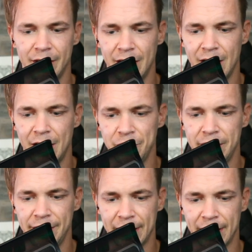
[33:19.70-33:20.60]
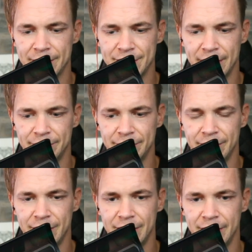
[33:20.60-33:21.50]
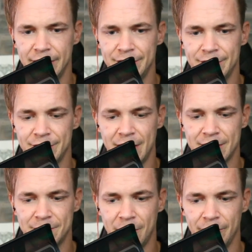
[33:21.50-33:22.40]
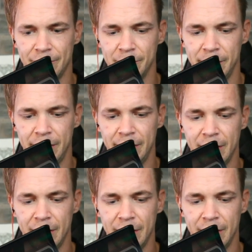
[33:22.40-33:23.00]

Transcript: I don't do any of that kind of stuff. It's just not smart for me.